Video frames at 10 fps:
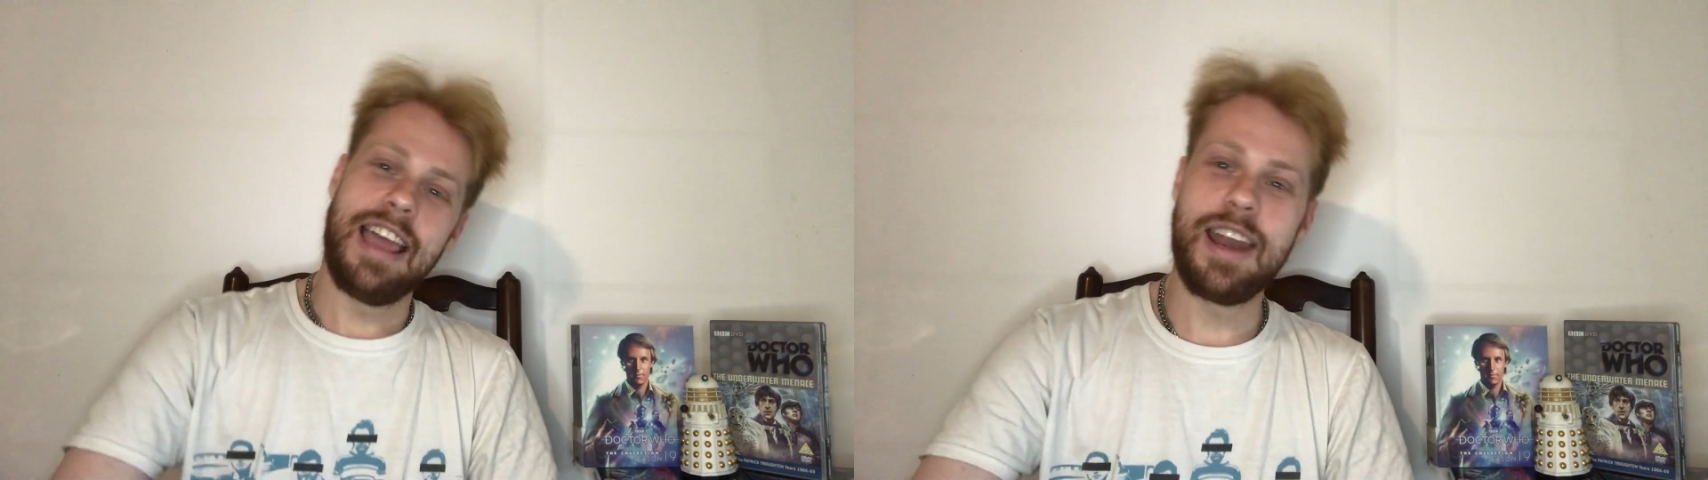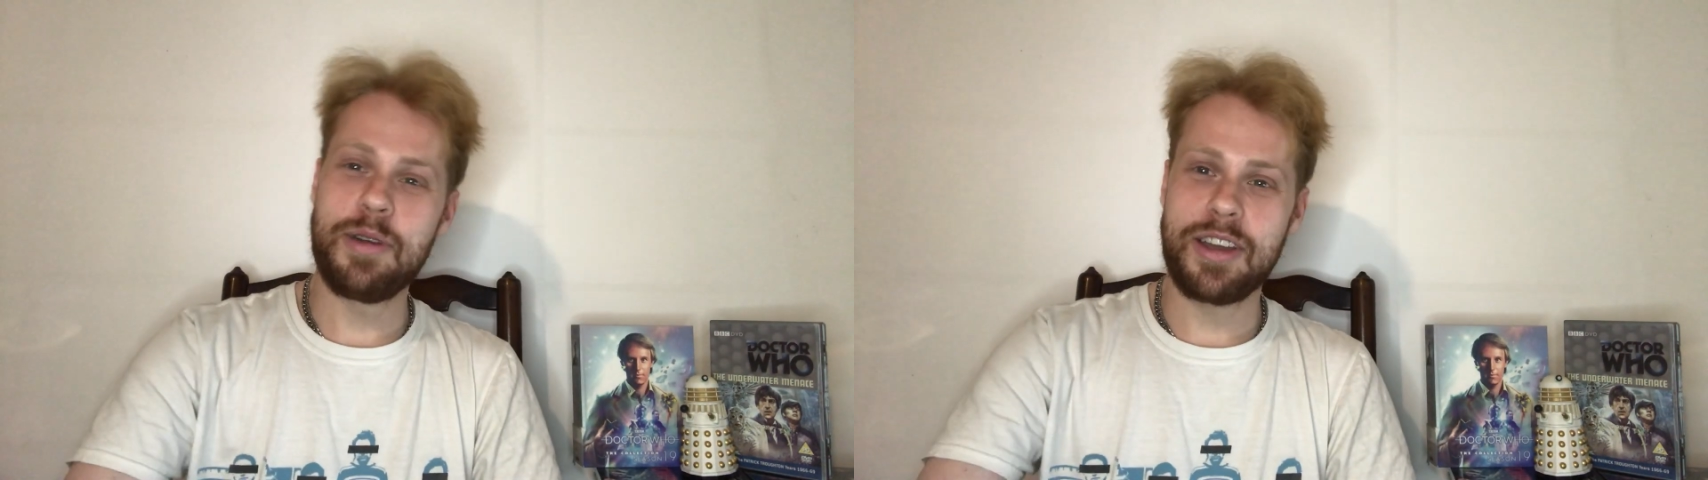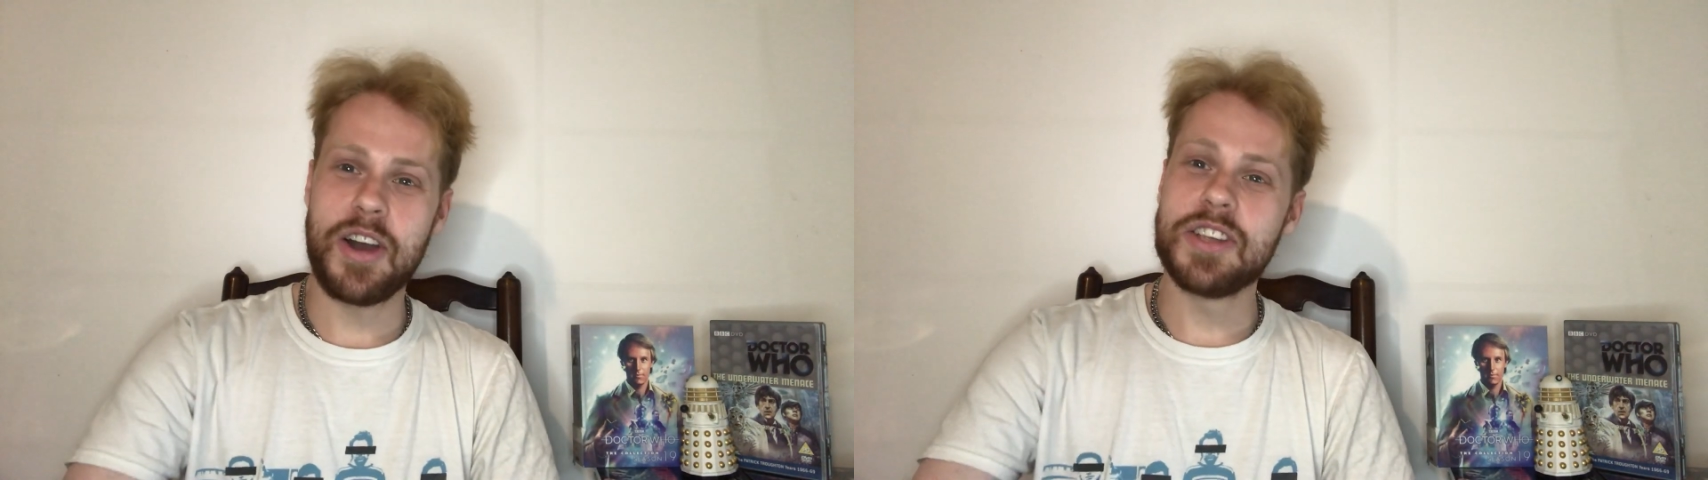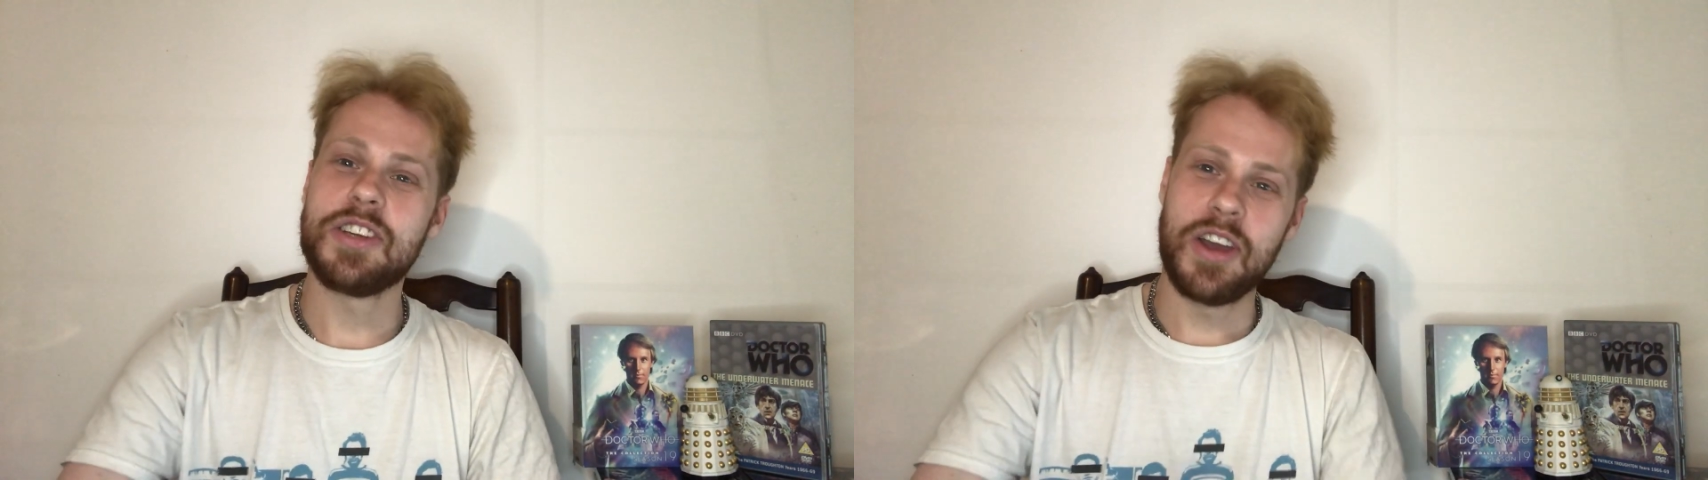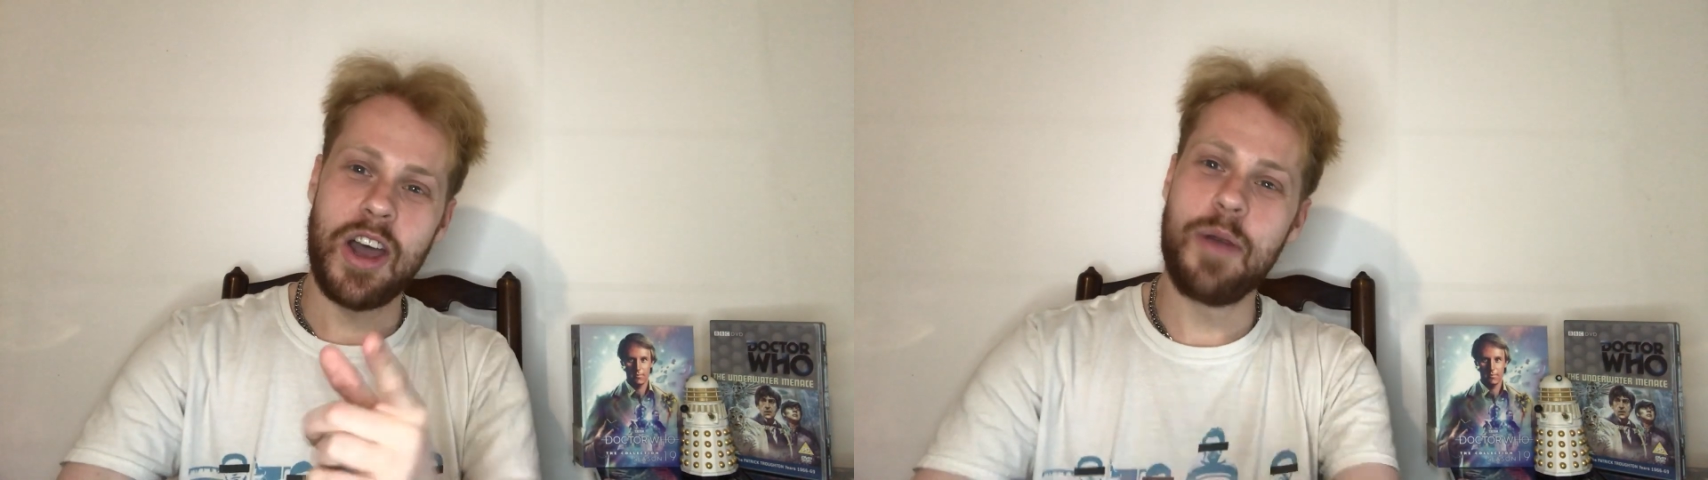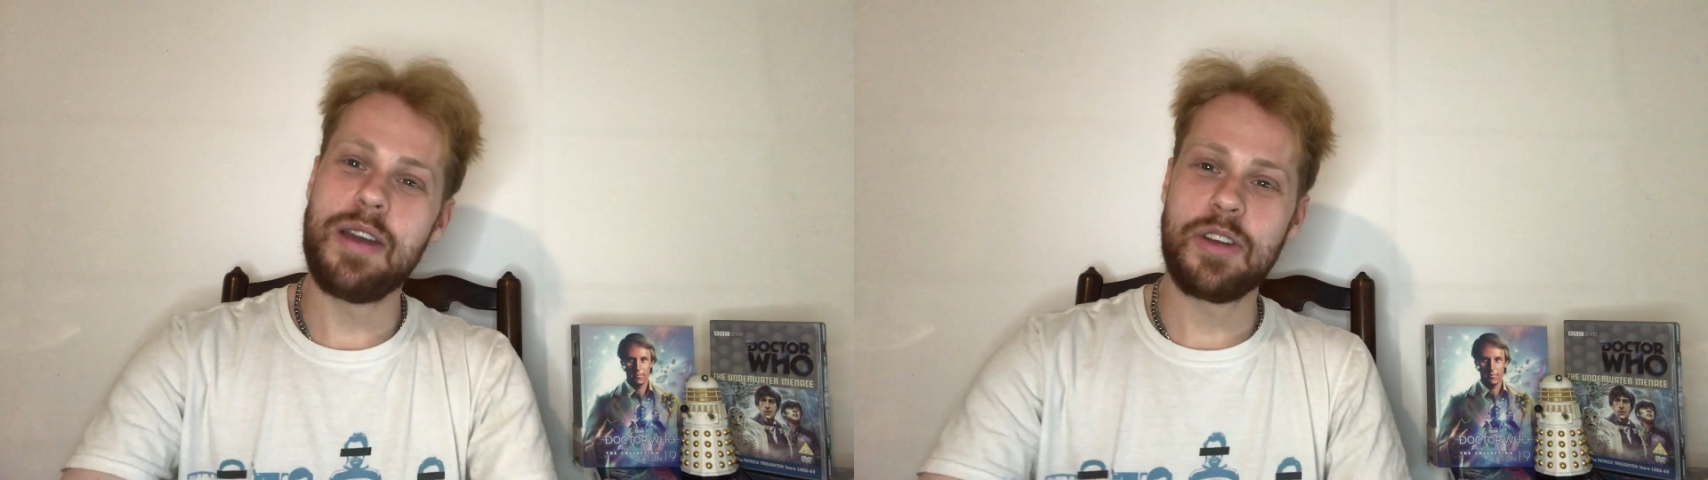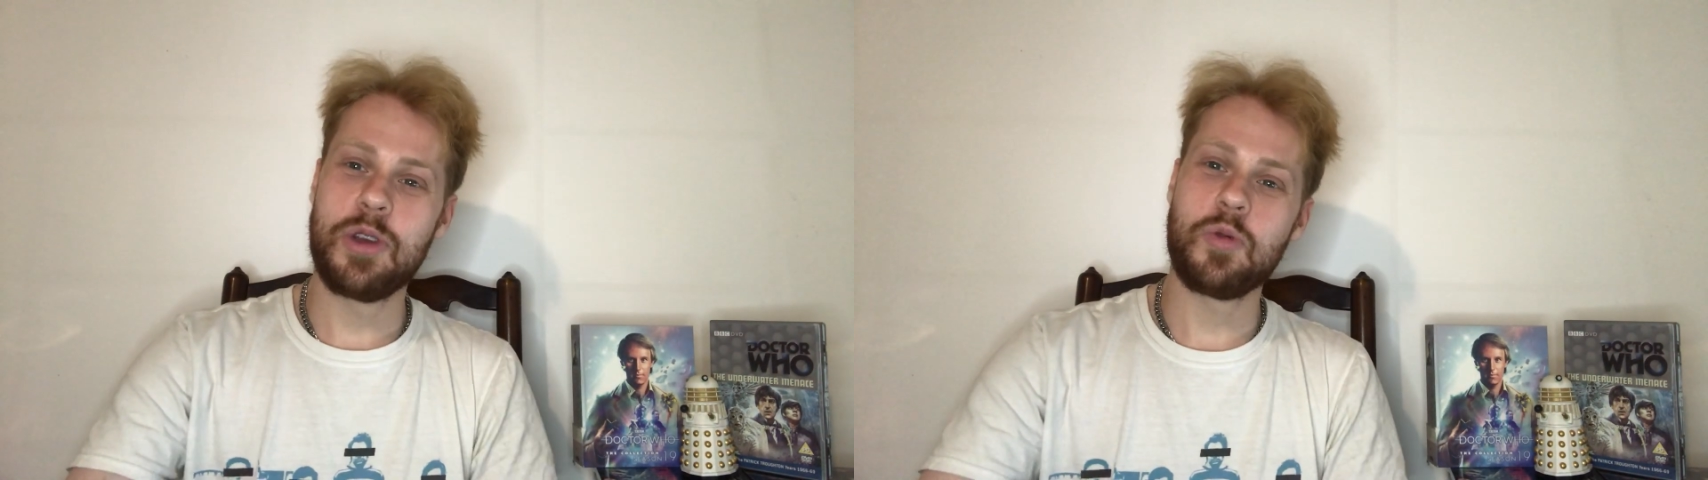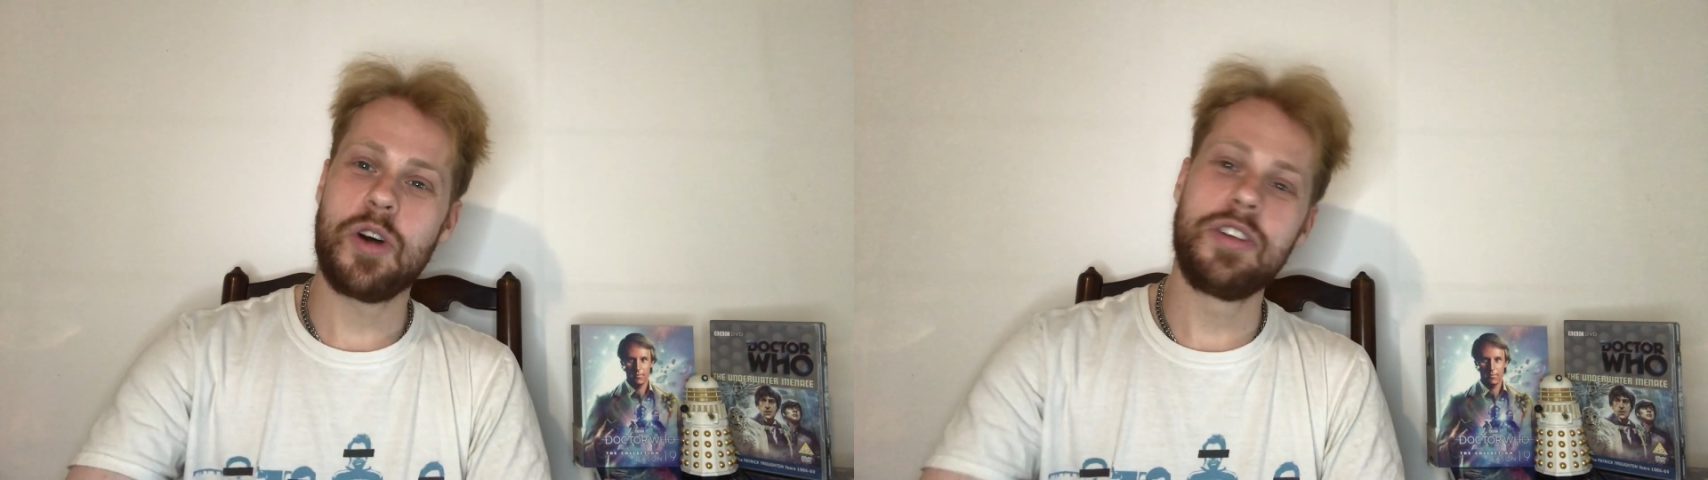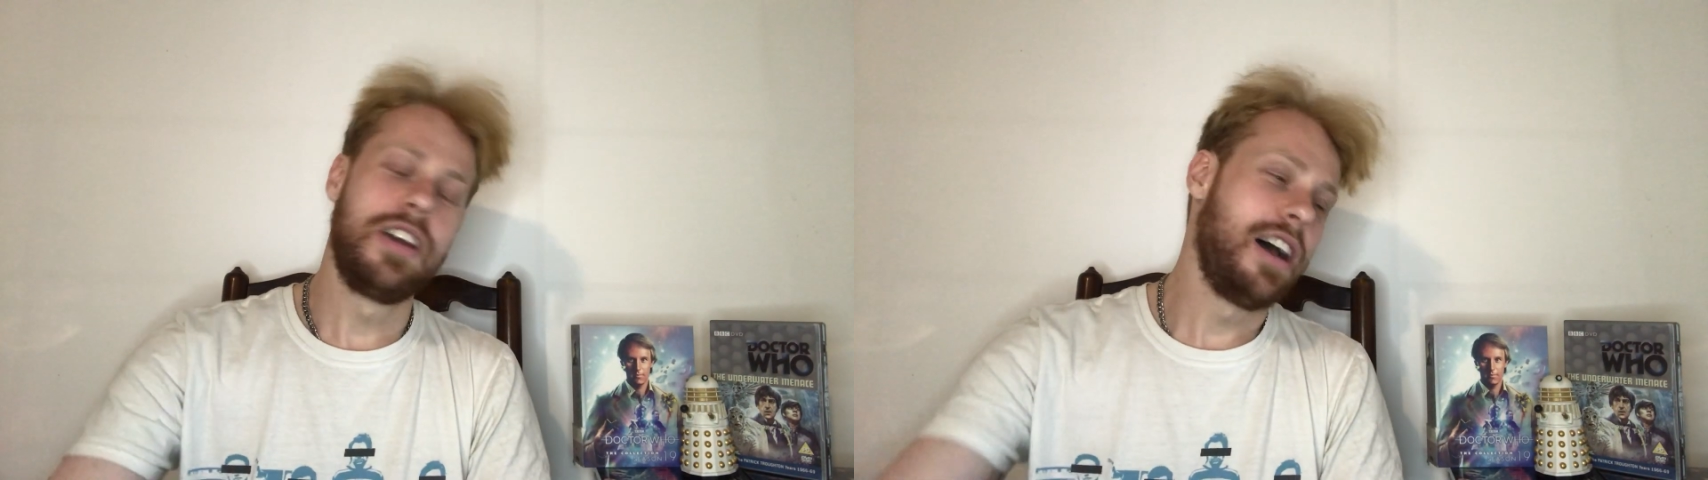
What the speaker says: Anyway, guys, hope you have a good one.